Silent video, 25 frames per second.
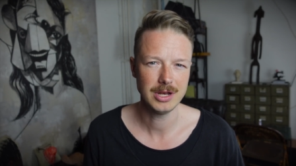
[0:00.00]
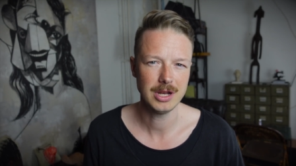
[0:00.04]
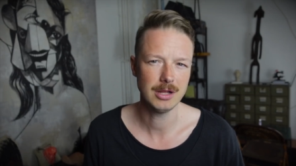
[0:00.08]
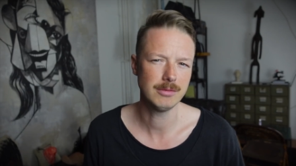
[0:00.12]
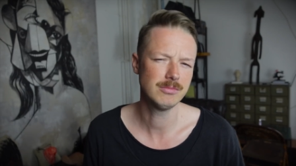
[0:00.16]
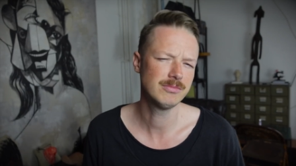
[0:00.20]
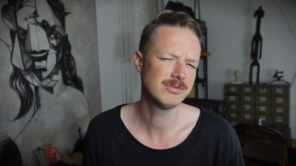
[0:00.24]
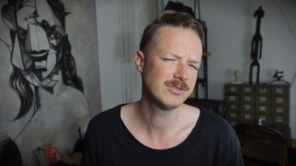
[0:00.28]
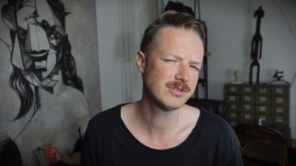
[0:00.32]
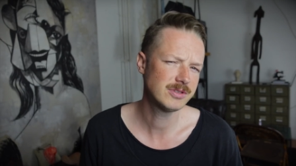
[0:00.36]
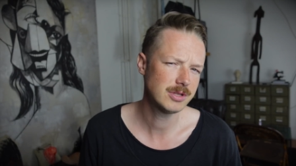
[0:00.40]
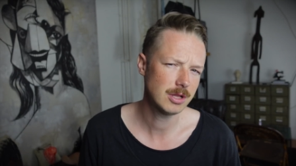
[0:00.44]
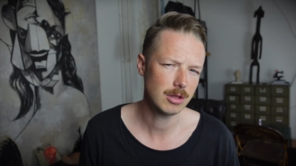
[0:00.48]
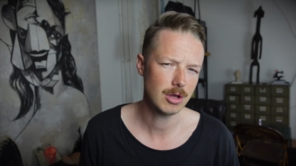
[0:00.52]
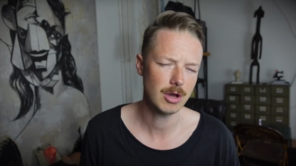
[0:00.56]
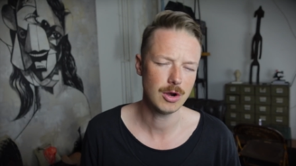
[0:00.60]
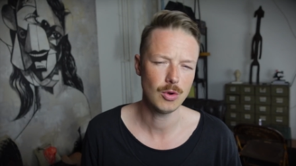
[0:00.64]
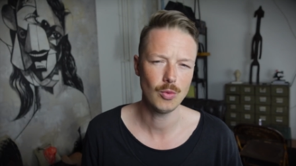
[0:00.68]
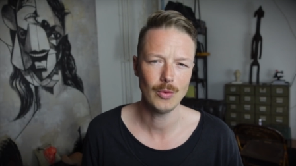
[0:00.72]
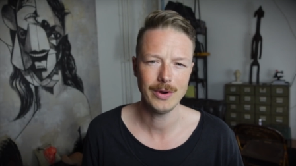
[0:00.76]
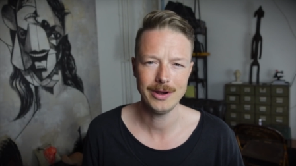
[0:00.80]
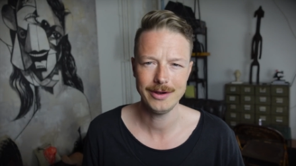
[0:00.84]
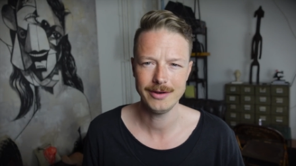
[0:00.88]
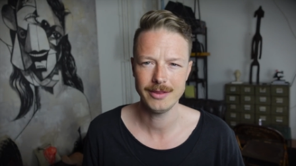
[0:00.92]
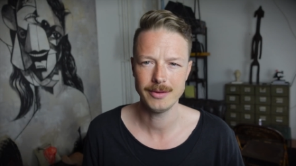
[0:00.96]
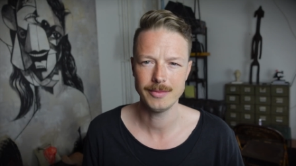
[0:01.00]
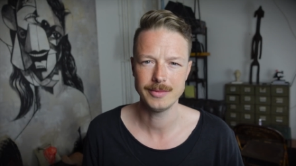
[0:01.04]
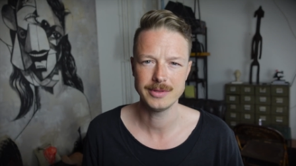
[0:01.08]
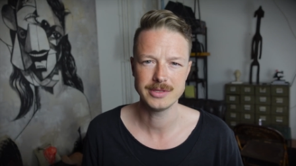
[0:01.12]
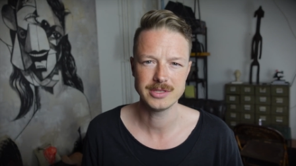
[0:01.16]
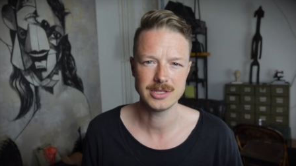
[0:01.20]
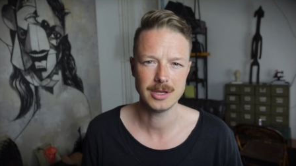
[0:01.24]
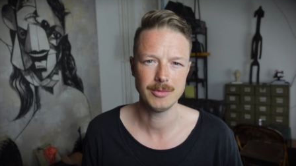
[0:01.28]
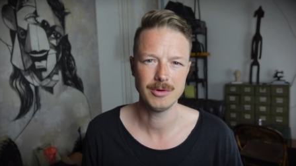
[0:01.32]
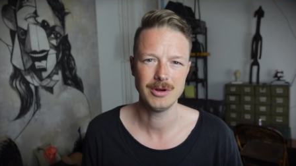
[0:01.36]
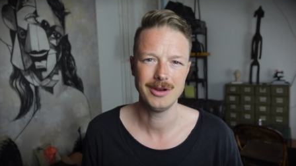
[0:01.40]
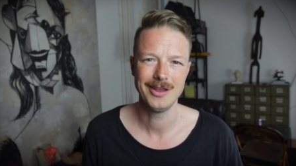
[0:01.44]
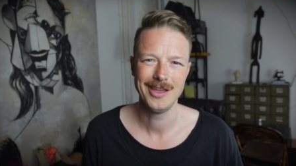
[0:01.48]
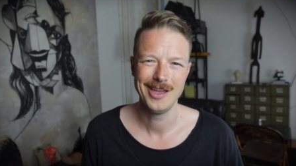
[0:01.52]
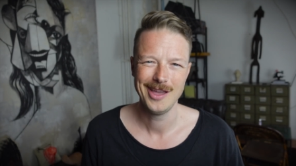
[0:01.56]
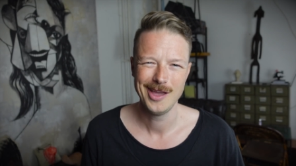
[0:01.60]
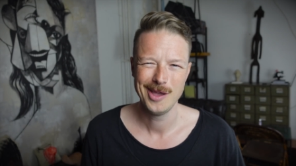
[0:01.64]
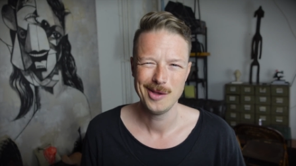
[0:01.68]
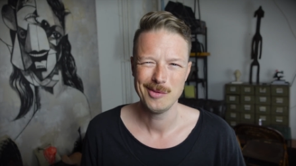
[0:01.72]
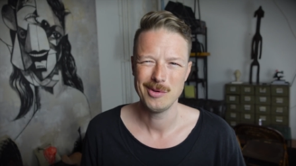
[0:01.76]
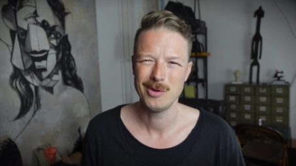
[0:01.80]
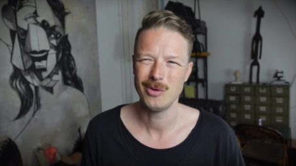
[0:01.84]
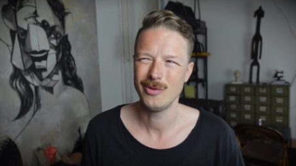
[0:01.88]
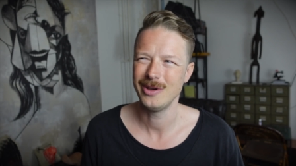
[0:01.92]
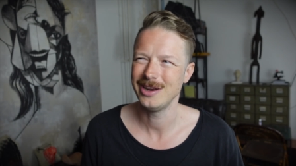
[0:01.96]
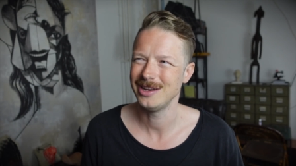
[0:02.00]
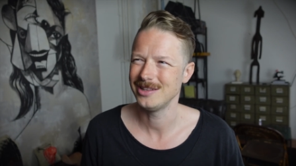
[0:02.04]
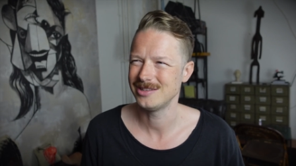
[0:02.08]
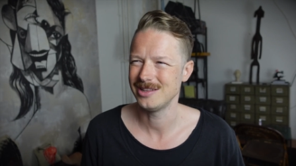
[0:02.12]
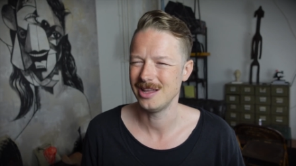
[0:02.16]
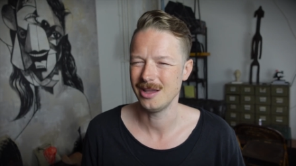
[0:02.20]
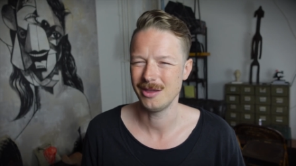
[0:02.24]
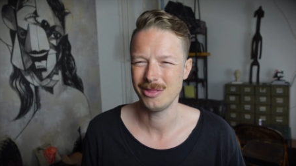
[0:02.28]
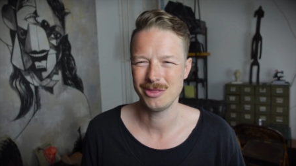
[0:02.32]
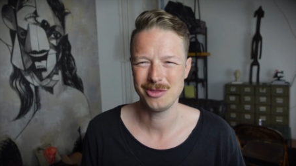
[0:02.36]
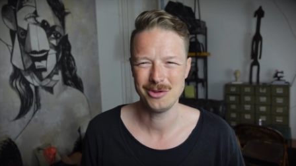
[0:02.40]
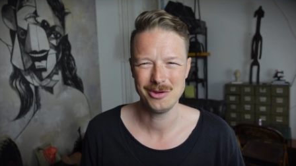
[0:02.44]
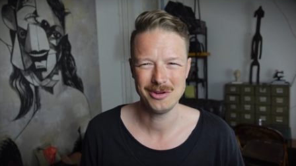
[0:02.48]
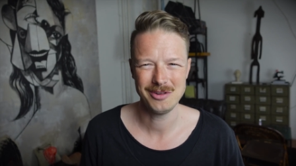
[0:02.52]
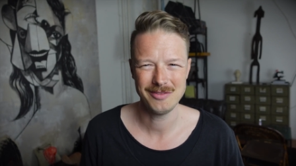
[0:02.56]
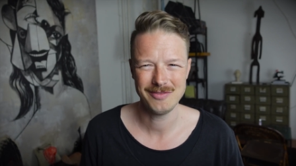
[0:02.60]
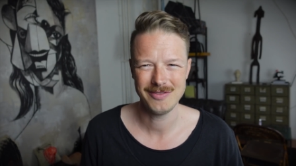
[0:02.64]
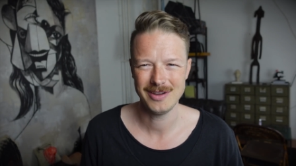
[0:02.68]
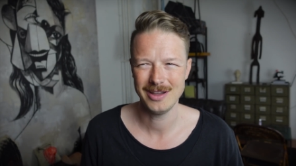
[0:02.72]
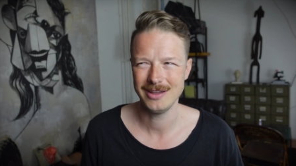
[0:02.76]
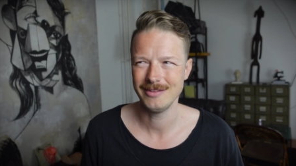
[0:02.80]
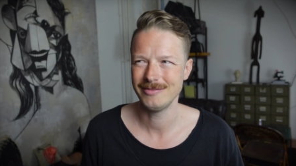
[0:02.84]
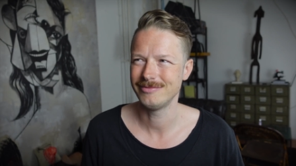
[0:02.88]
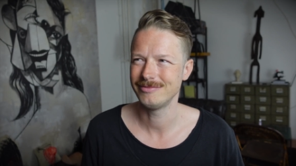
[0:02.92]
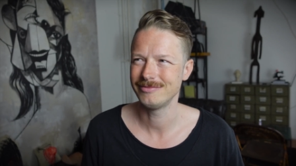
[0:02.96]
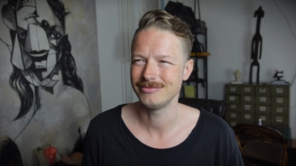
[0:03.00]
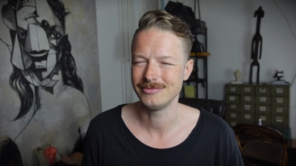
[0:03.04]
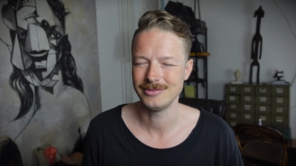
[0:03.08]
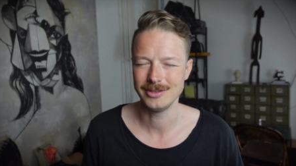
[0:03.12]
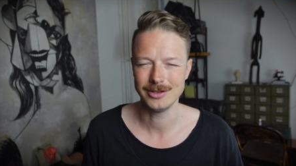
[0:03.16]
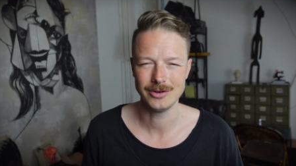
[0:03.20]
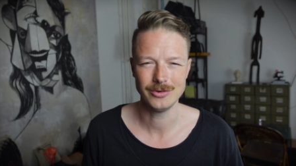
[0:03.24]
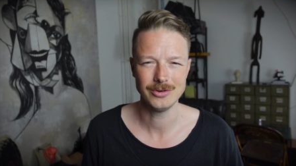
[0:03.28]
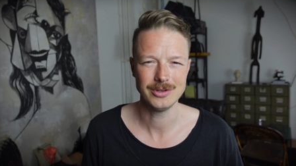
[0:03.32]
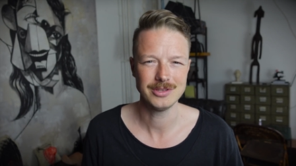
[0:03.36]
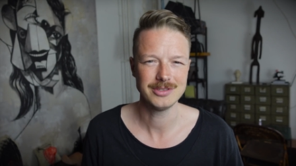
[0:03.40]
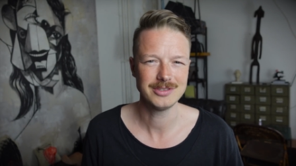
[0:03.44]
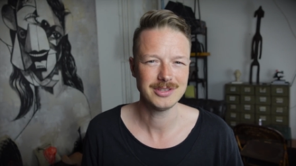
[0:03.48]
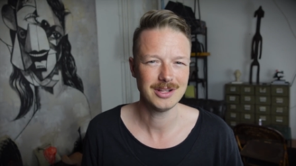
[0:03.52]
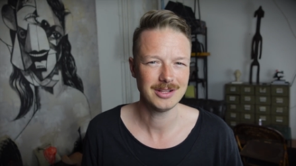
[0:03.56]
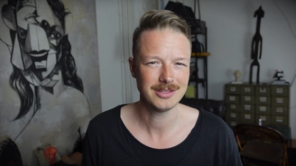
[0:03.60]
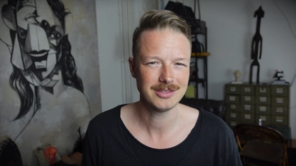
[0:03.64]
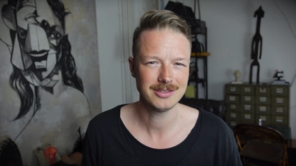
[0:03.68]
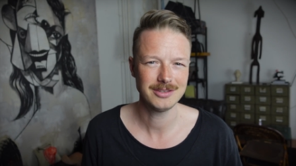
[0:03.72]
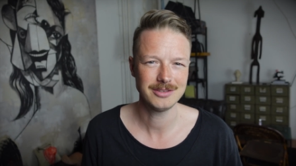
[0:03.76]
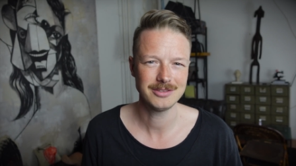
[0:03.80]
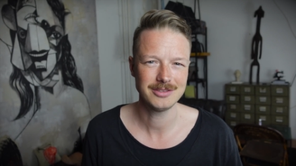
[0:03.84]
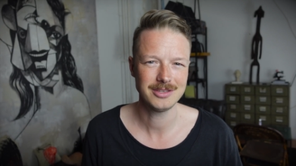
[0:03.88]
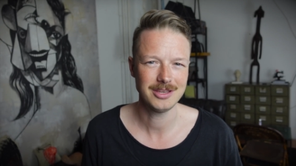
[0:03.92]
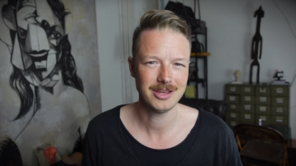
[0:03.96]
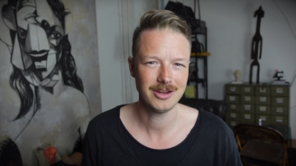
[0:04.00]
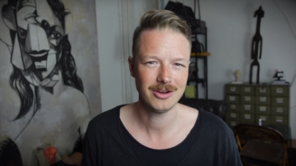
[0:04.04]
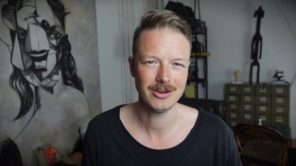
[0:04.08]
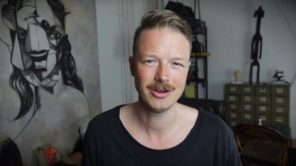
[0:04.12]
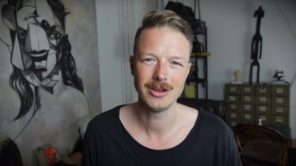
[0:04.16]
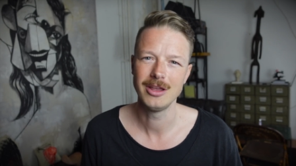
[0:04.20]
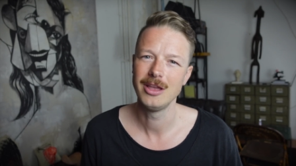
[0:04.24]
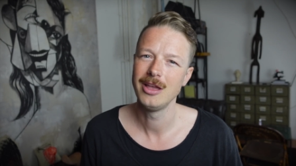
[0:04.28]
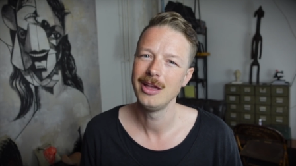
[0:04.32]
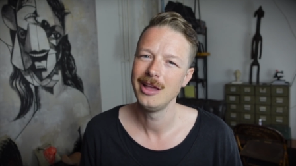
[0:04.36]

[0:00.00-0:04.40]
I'm still gonna wear them in summer, but when it's like 35 degrees Celsius here,